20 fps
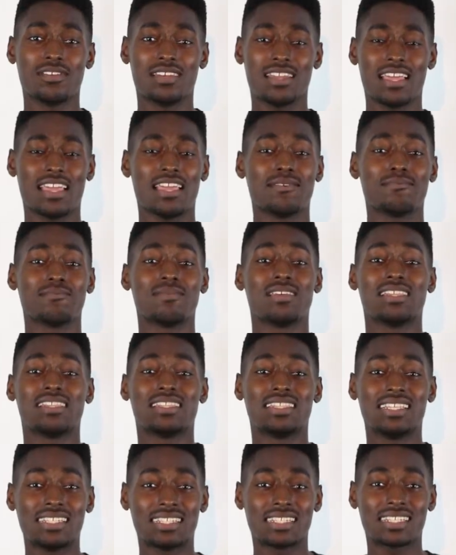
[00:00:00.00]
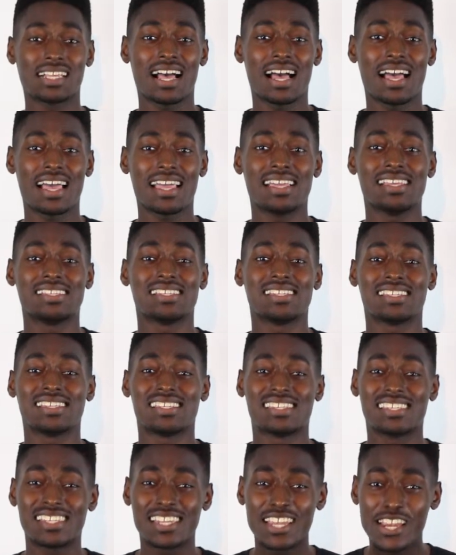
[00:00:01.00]
the name. This guy is a
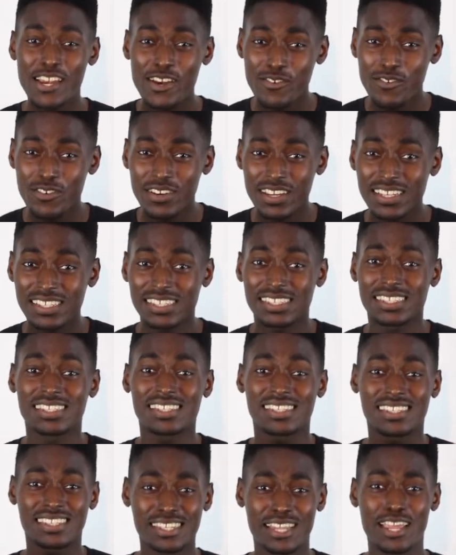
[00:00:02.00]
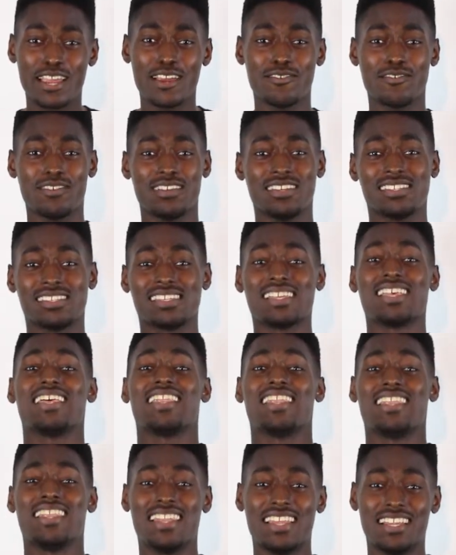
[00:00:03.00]
serious, serious
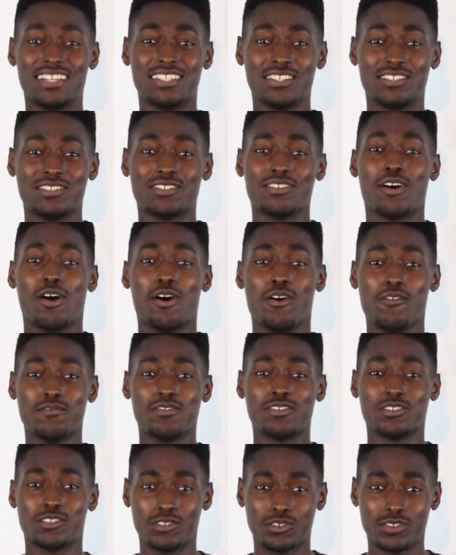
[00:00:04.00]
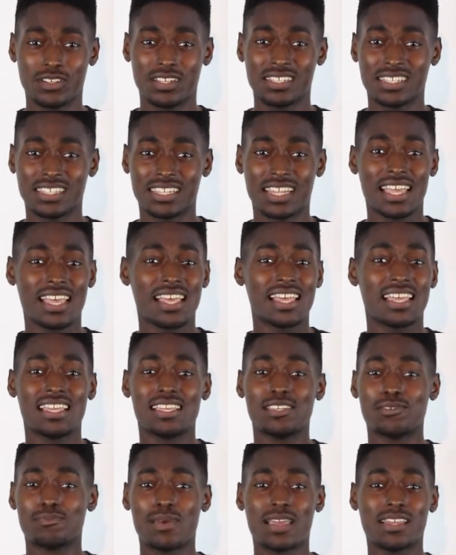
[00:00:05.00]
legend of the streets.
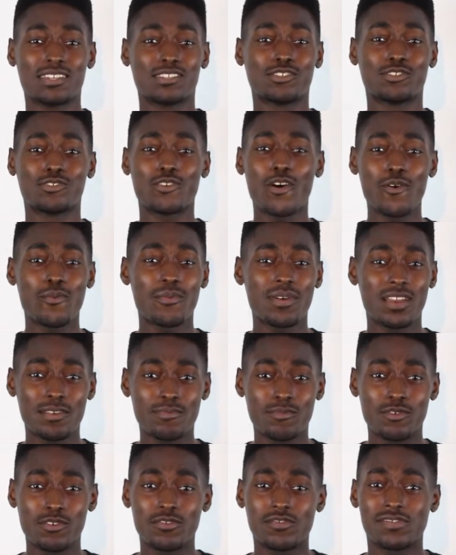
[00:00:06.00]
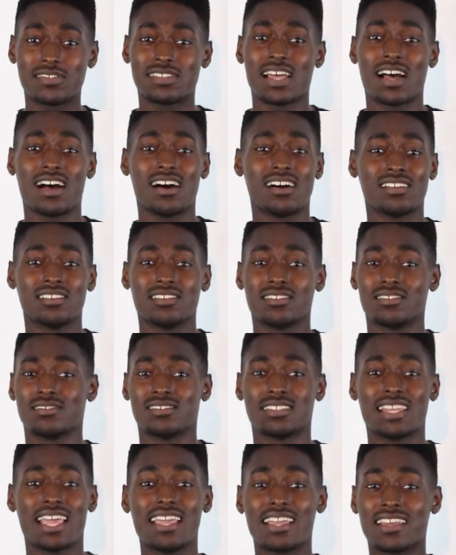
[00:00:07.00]
He's made so many moves that are
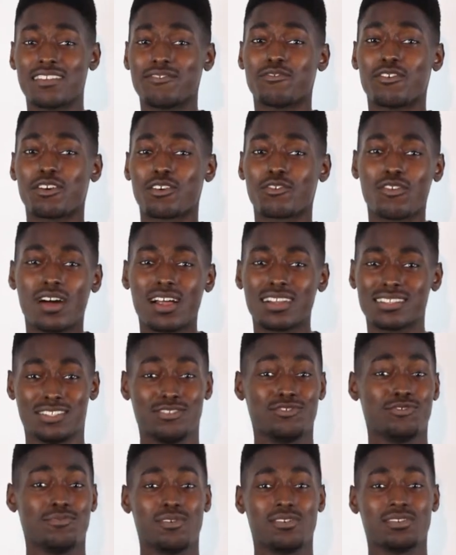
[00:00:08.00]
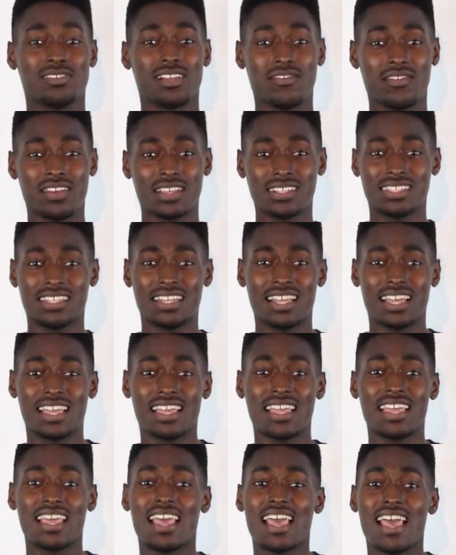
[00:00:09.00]
taken for granted almost, I think,
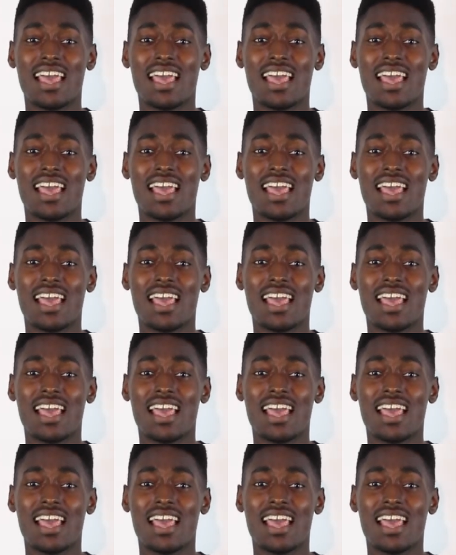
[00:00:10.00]
today,